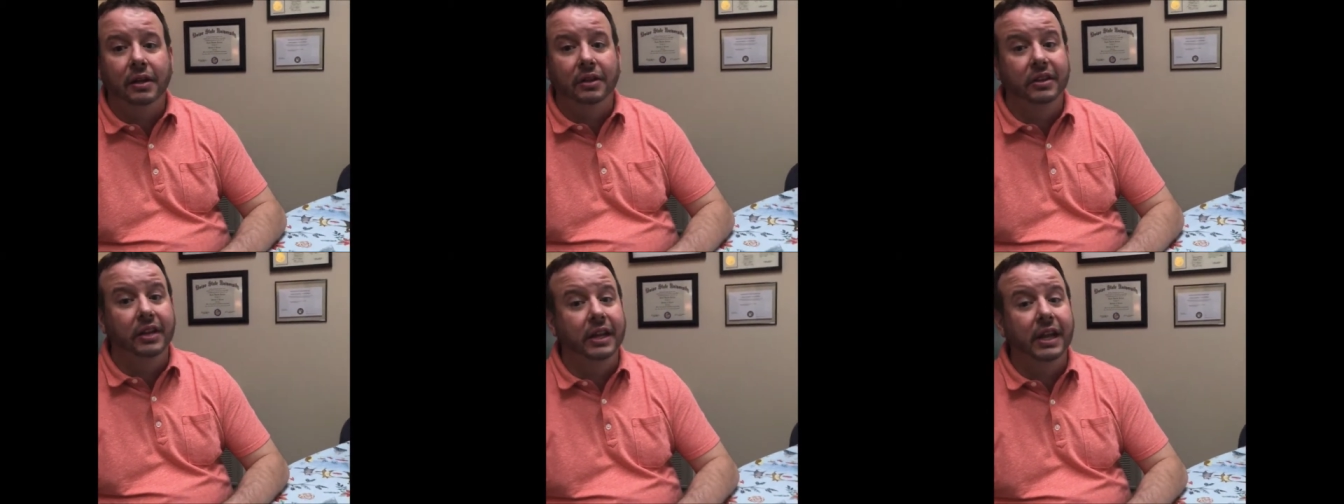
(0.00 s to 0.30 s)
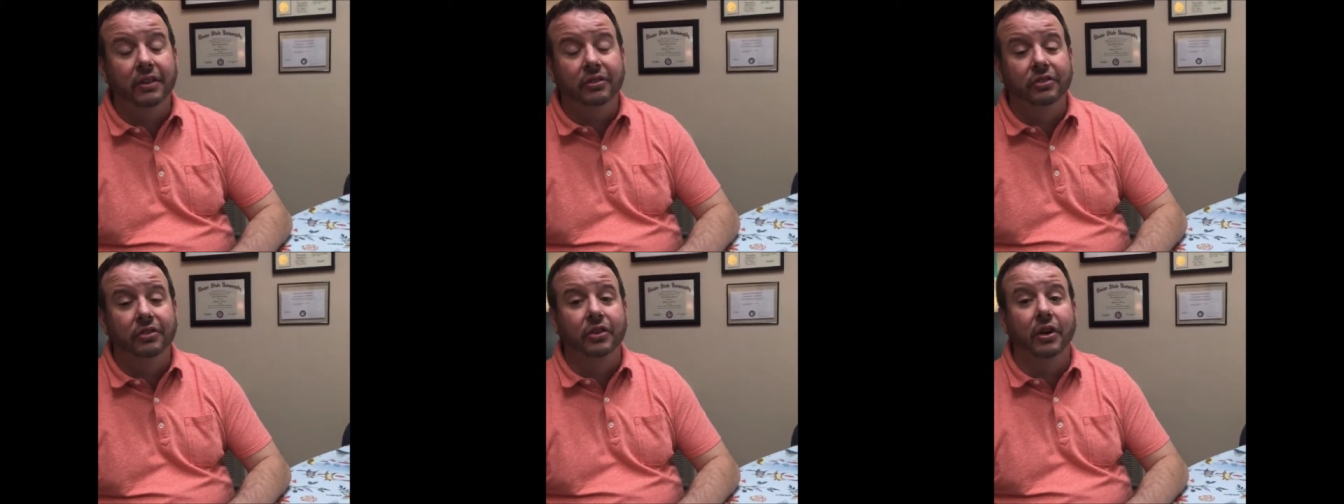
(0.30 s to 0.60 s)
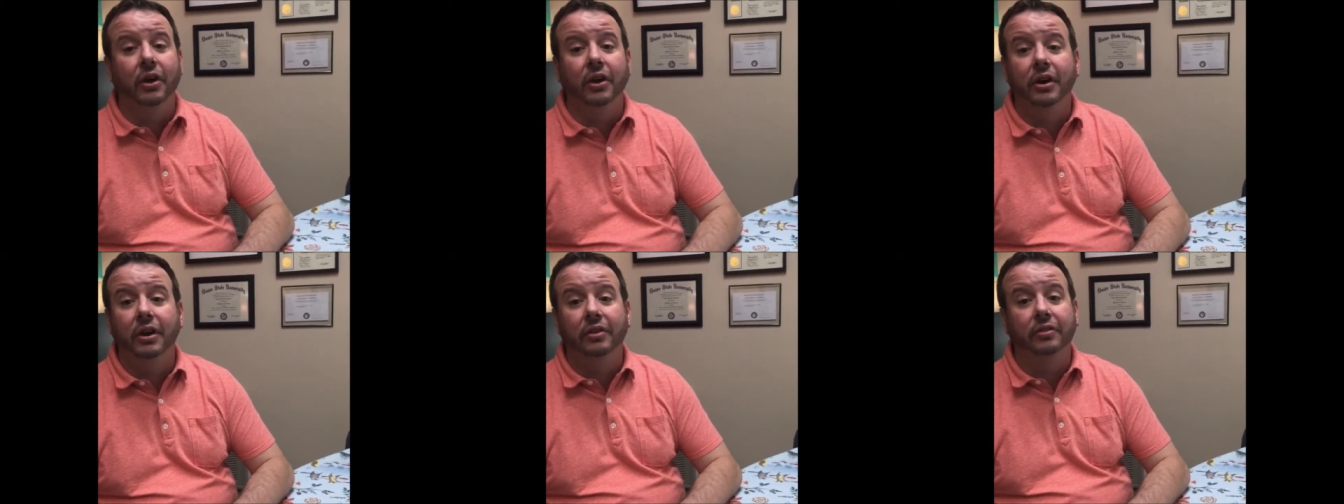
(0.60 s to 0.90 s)
To get
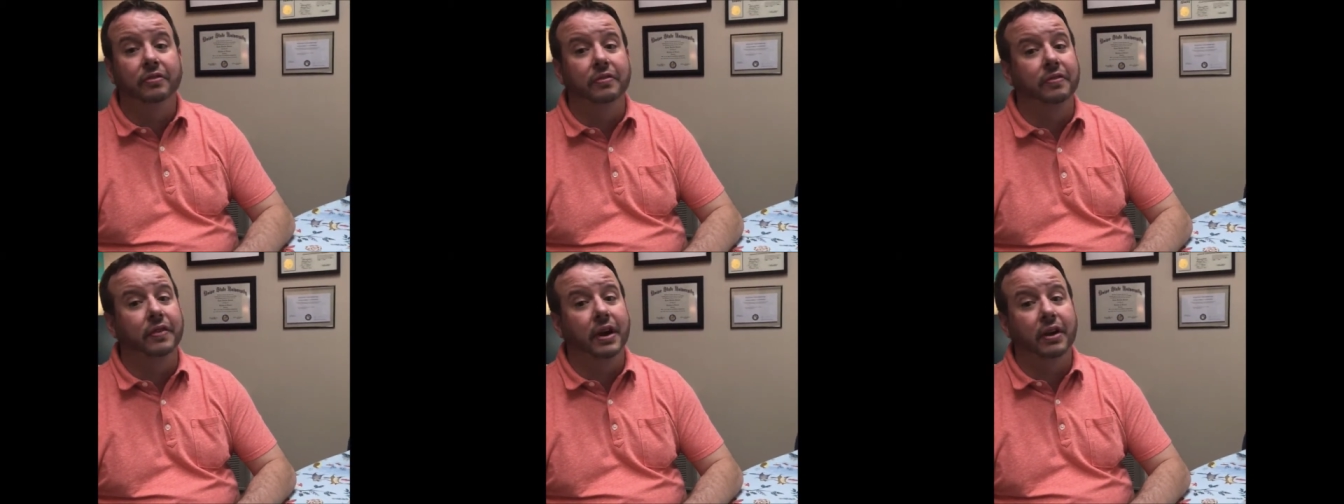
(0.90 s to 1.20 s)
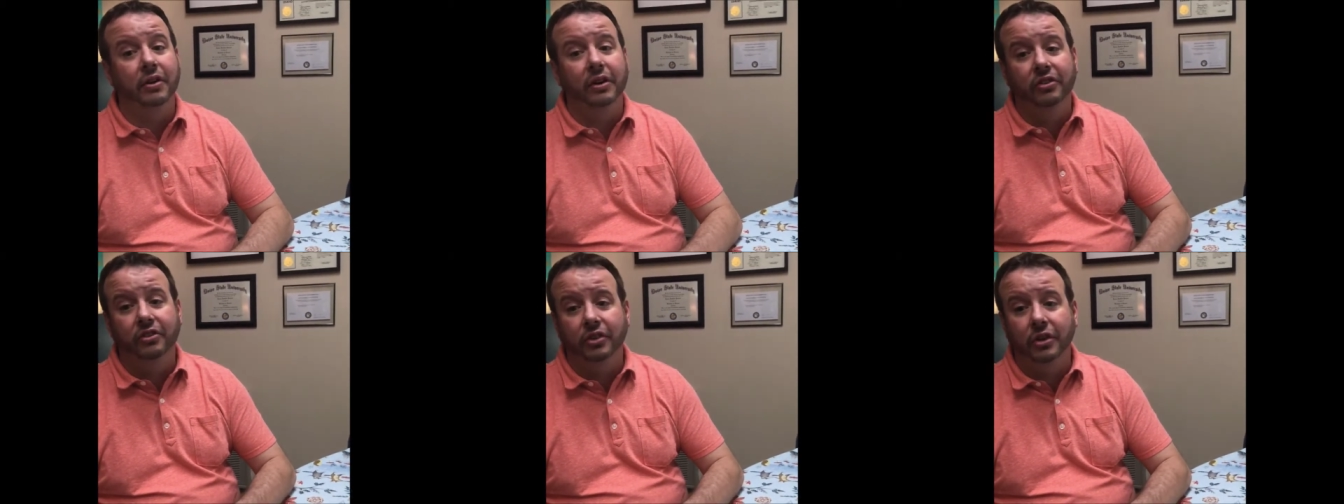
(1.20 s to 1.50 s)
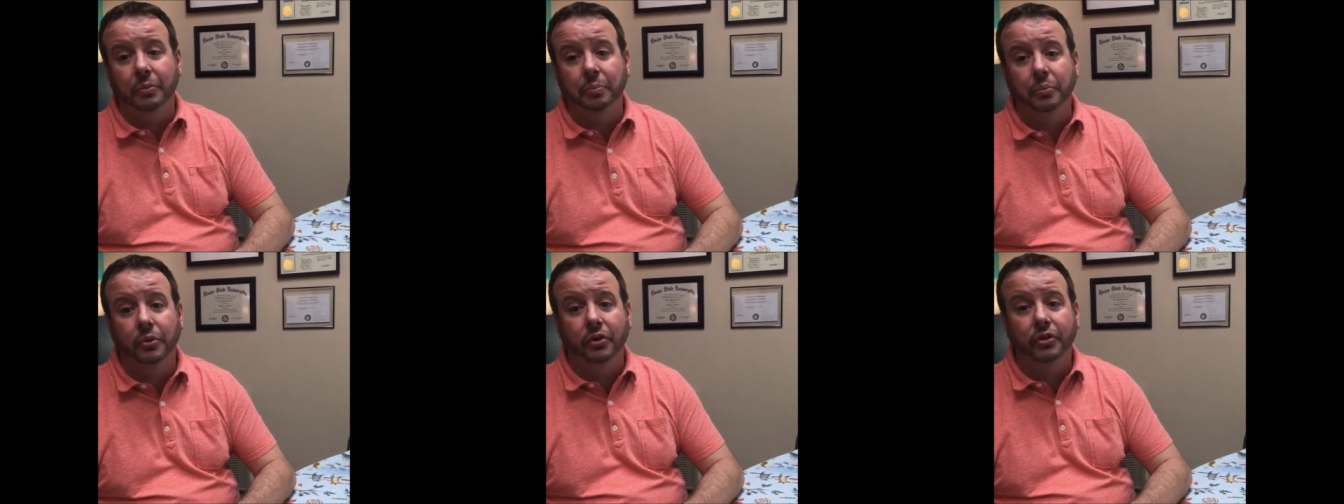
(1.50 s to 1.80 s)
started, it's very
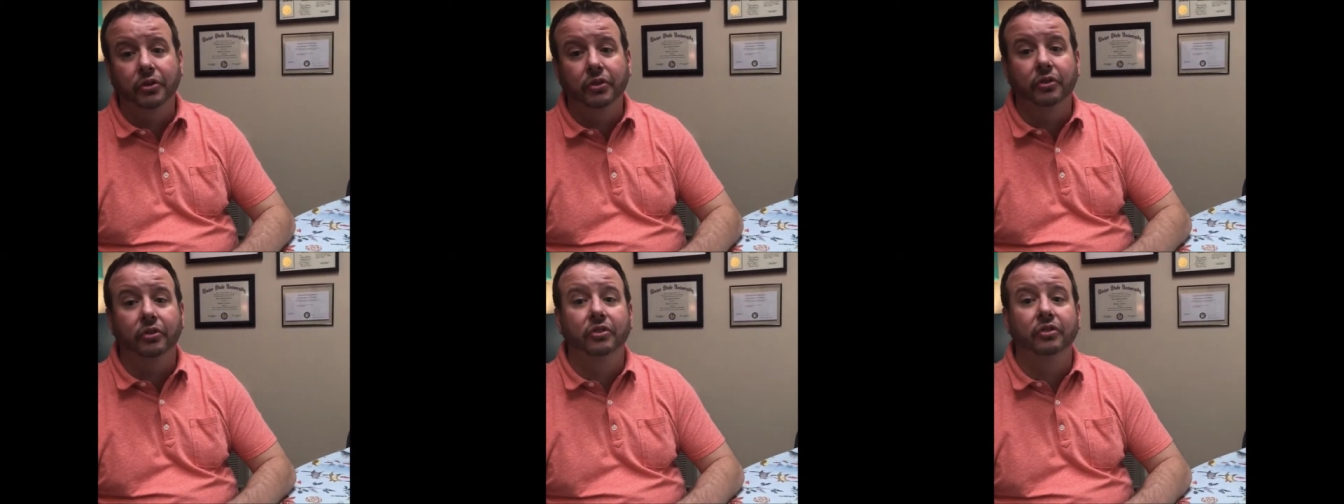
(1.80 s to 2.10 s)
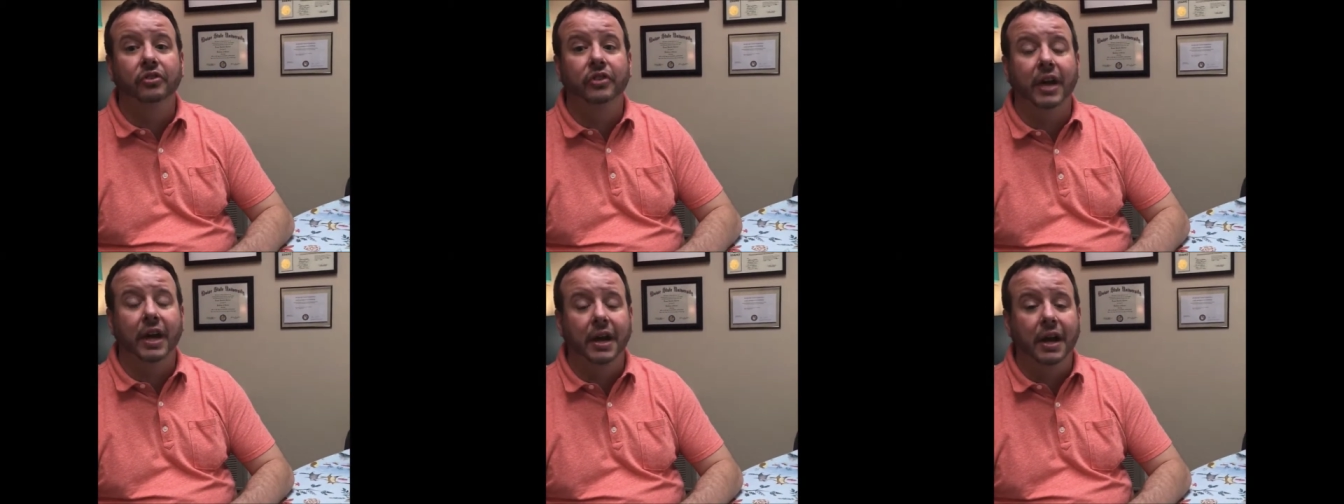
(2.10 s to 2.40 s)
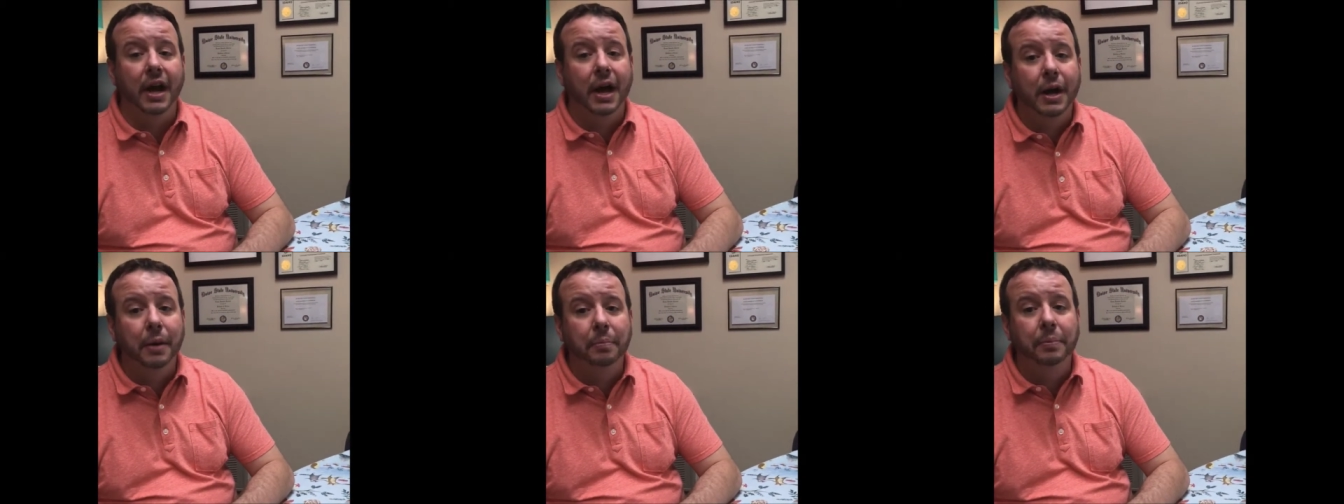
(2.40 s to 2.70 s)
simple to
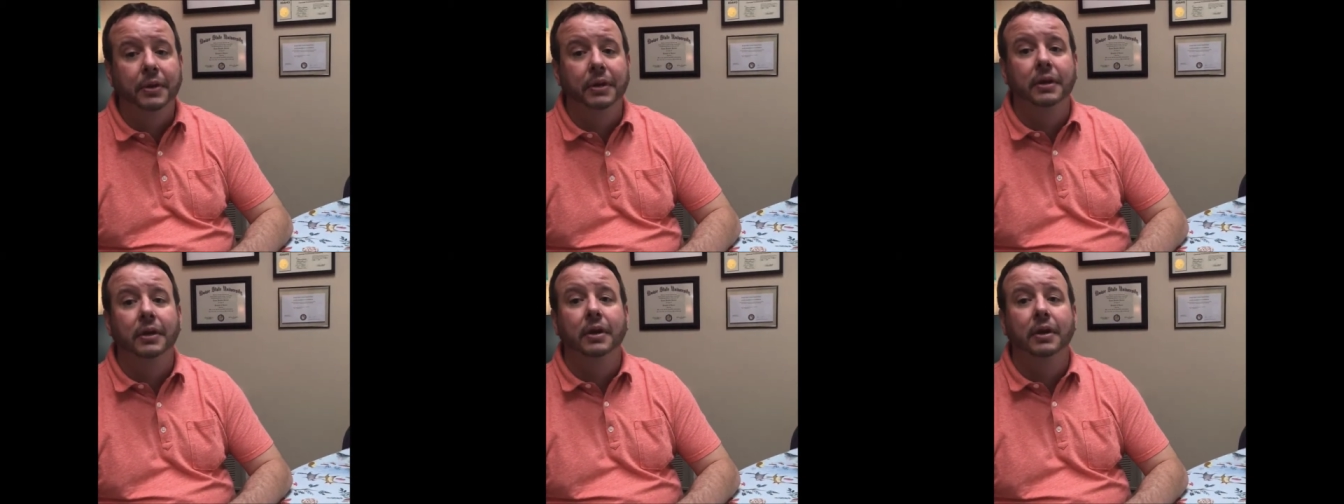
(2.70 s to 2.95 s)
set up,